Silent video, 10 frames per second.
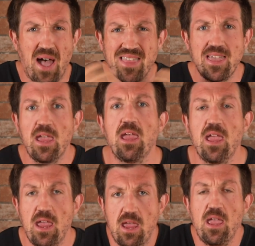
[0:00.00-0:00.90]
that's
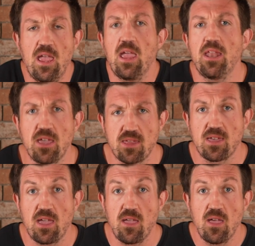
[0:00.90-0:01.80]

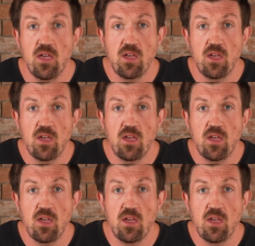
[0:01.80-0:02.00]
idiocy.